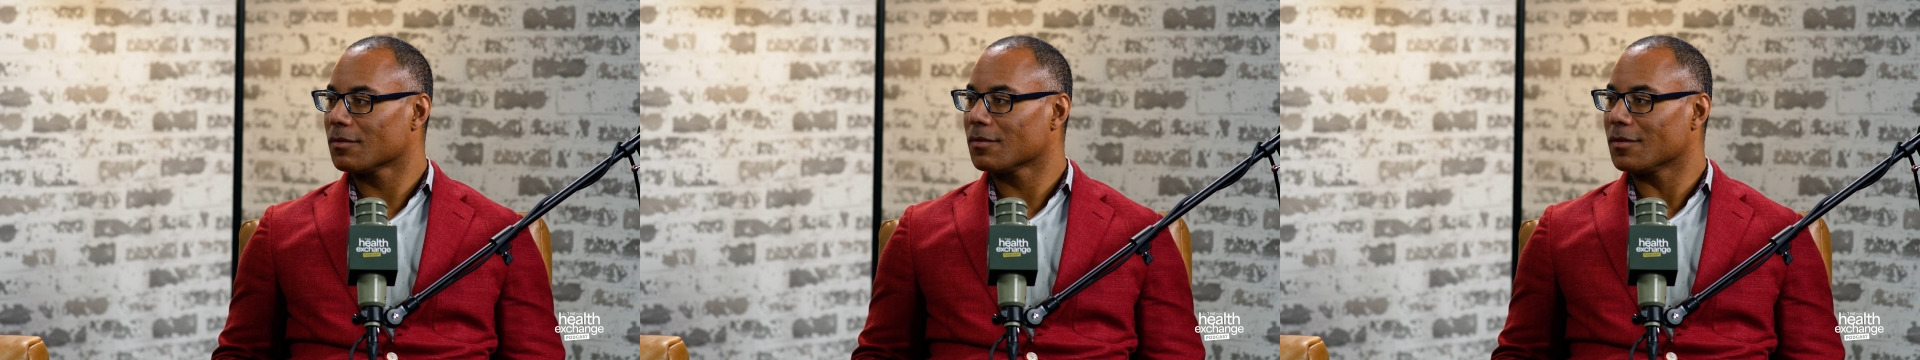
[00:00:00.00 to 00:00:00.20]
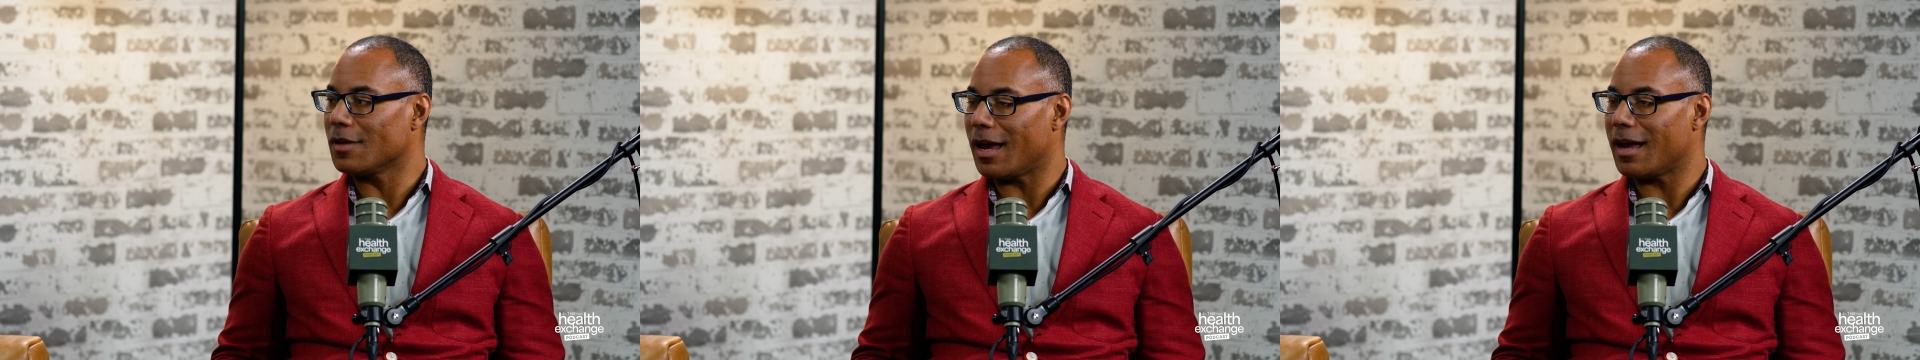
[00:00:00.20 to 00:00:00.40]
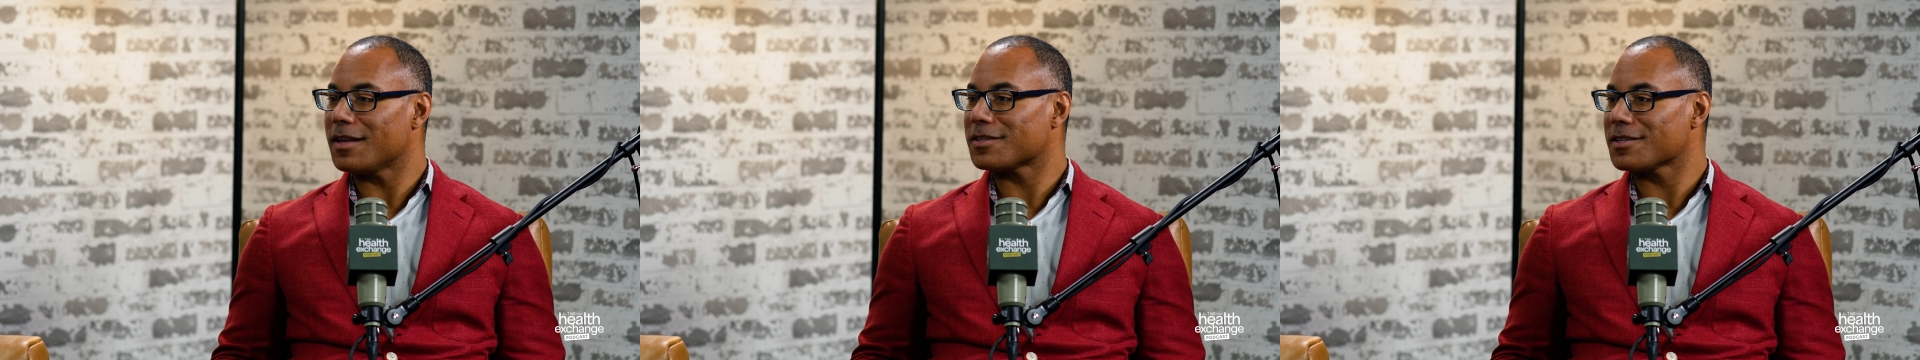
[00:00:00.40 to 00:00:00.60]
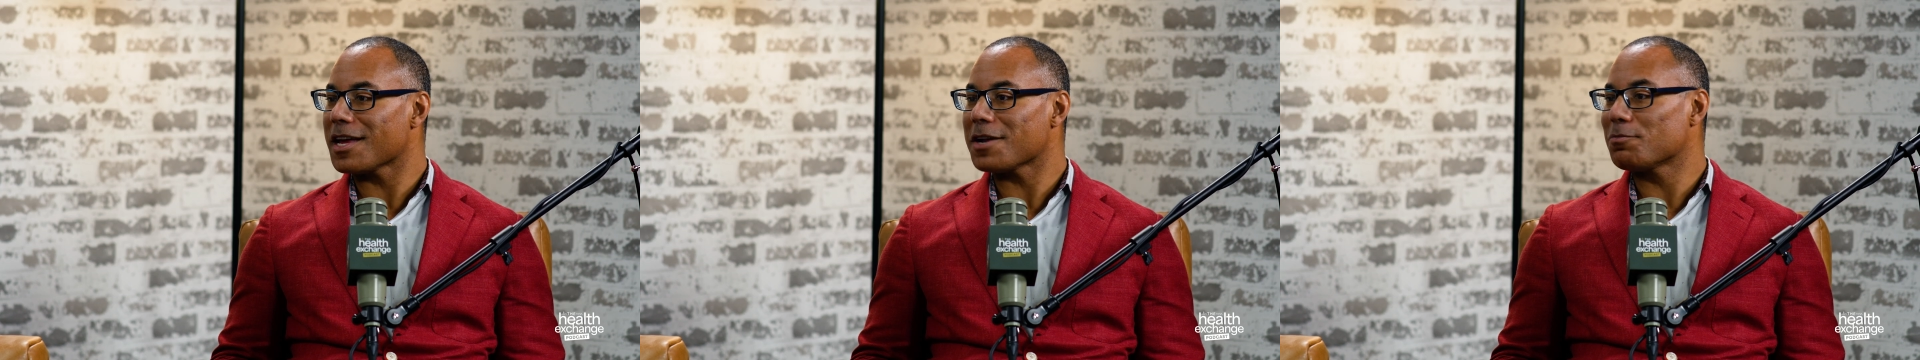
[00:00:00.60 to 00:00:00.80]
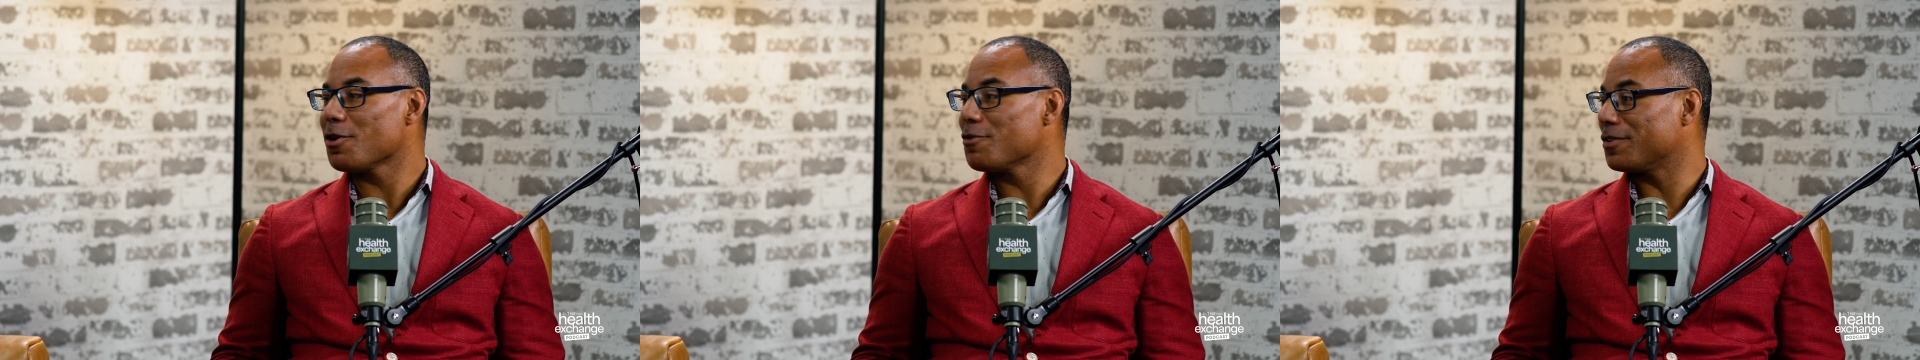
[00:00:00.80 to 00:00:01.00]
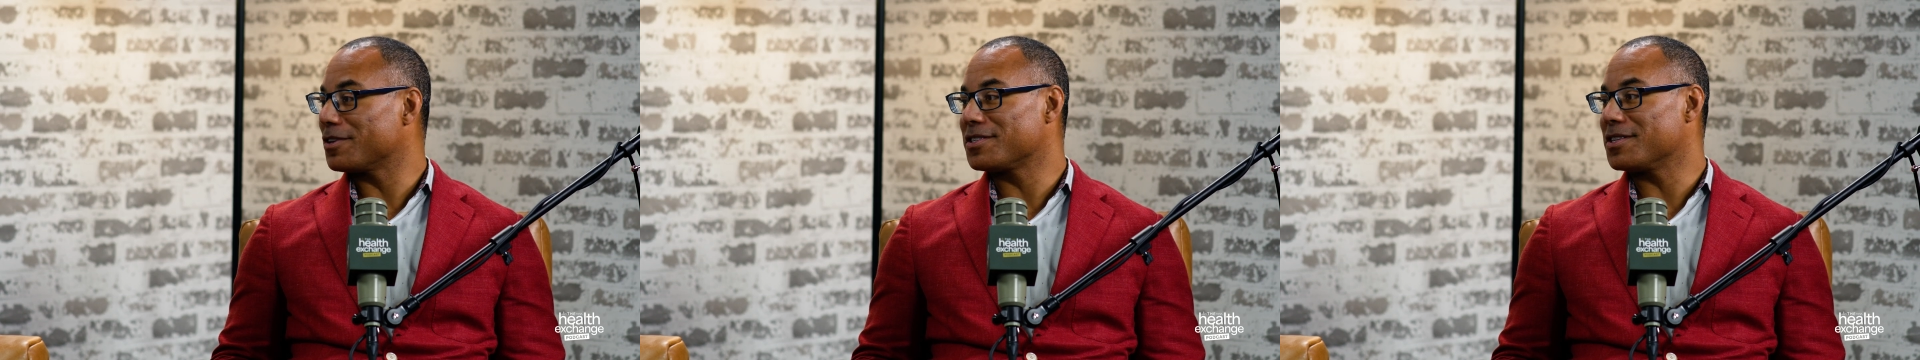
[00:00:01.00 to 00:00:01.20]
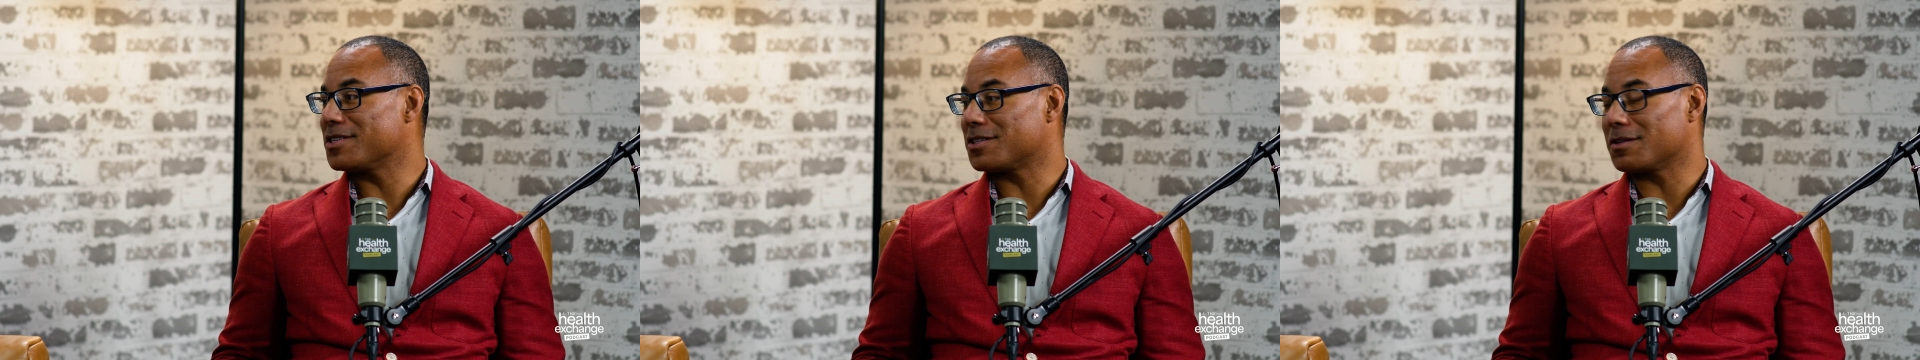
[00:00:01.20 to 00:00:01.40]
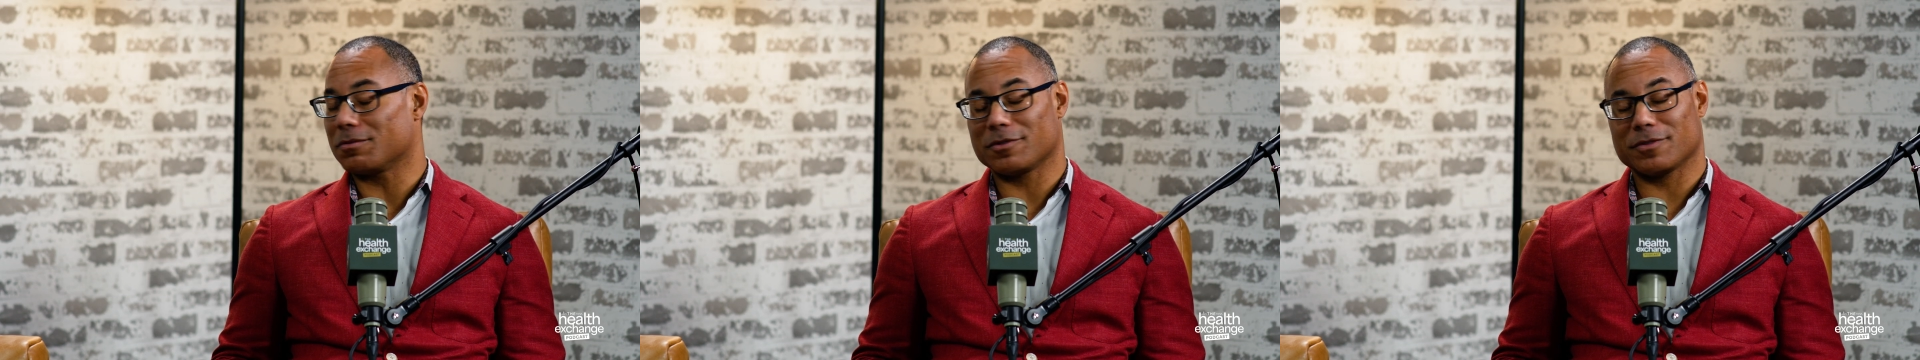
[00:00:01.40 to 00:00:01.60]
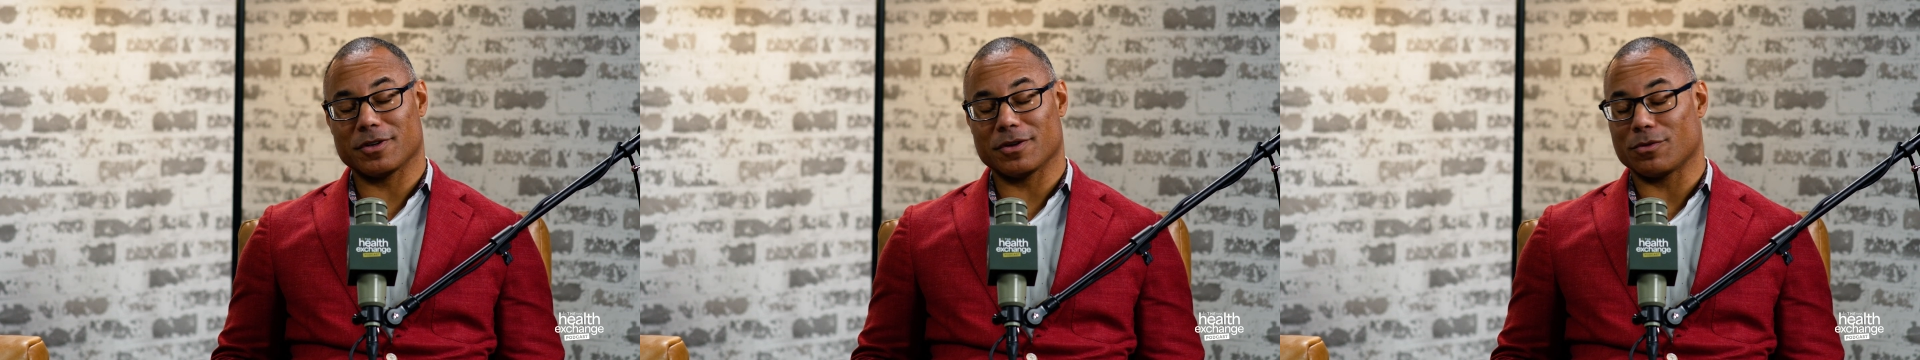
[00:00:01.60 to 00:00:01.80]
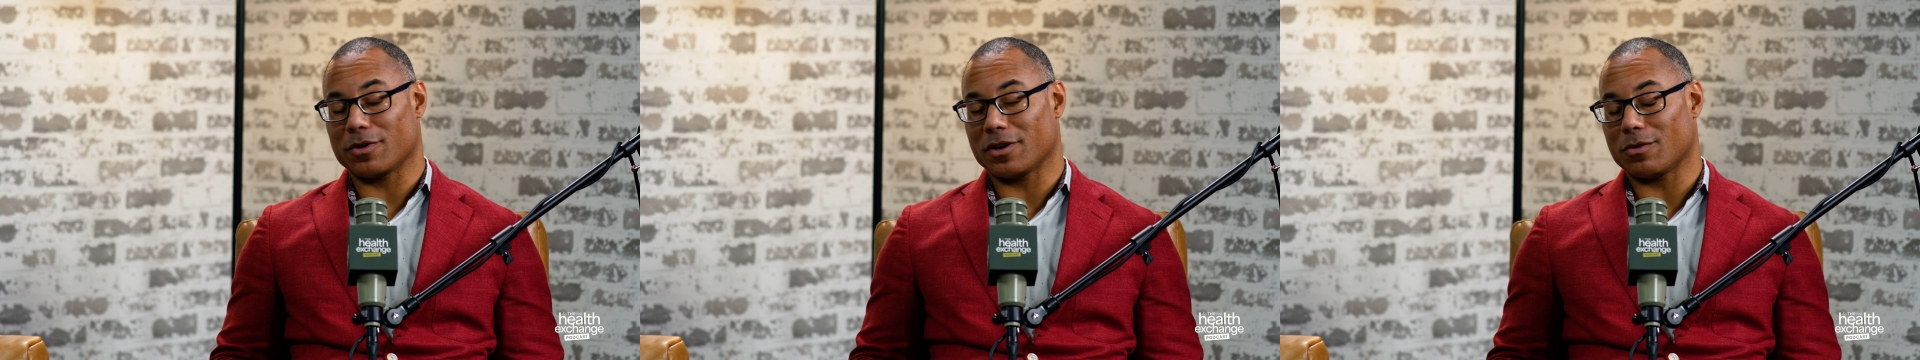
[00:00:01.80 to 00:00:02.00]
Yeah, it's not a perfect system.
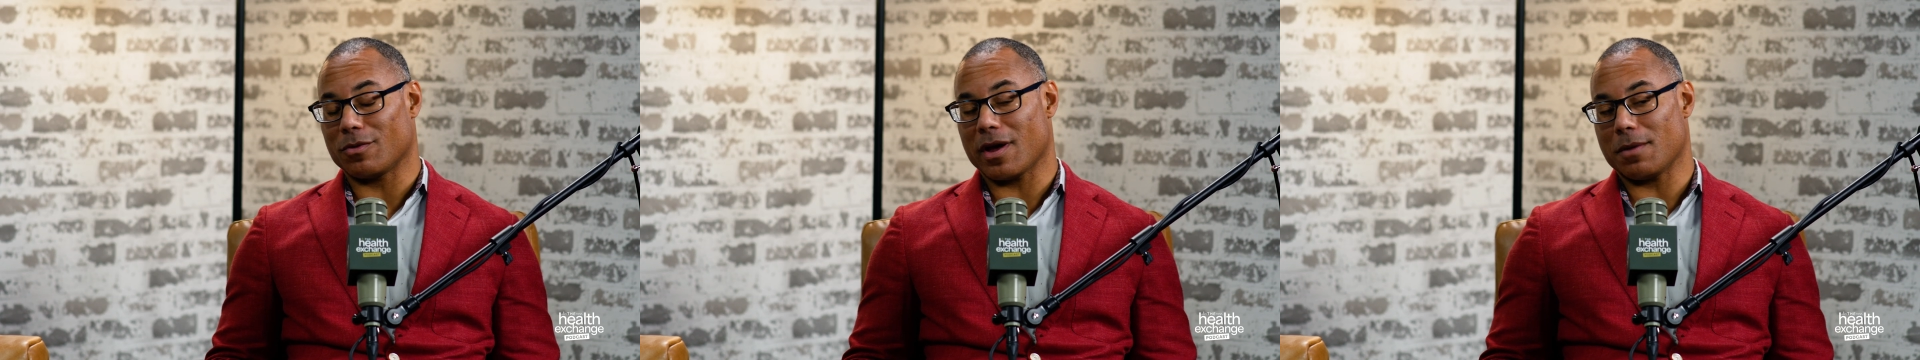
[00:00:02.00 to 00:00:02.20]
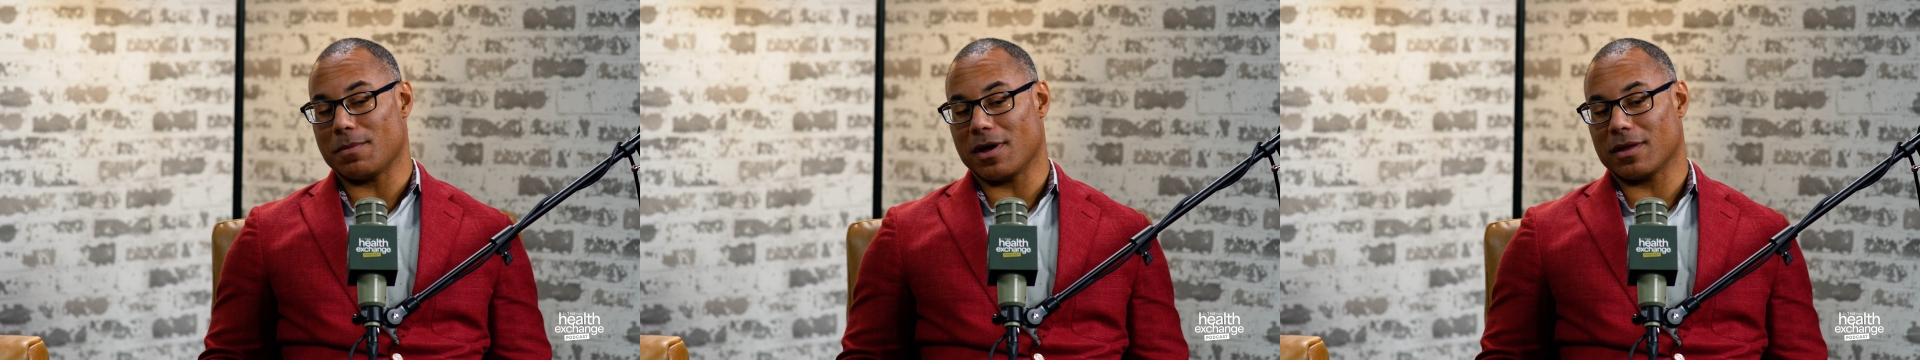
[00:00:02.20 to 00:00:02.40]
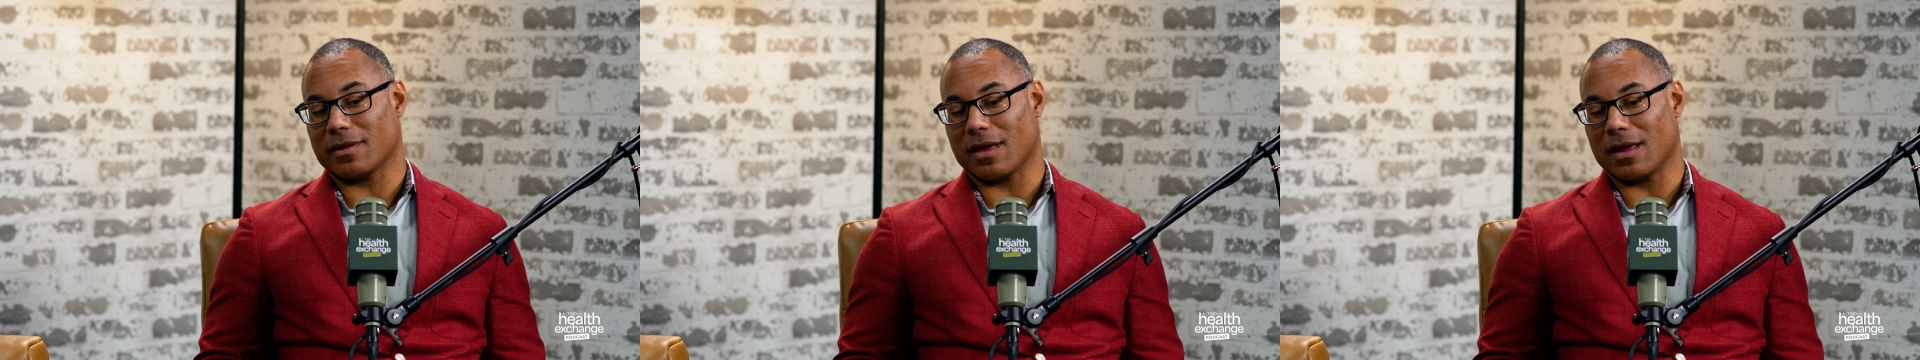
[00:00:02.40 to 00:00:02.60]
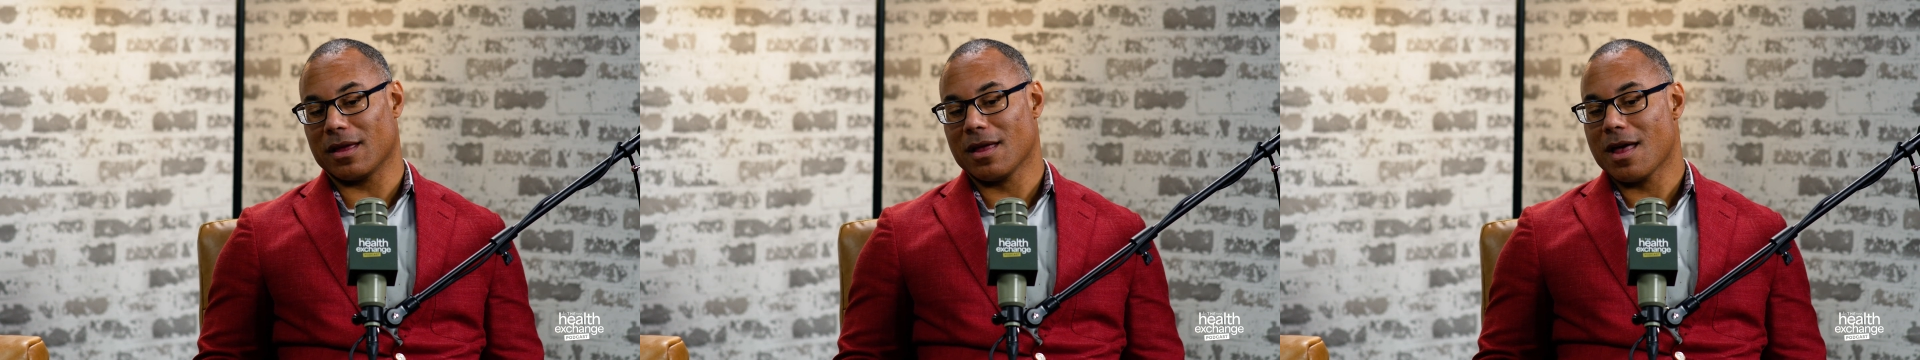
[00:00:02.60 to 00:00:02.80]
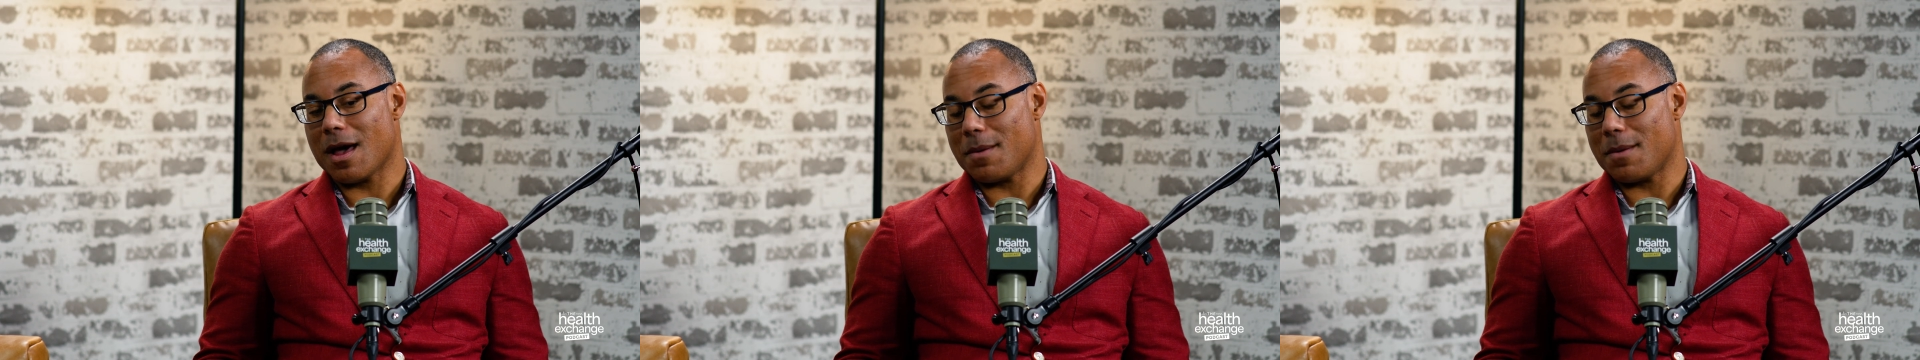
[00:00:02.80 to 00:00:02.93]
You're right about that.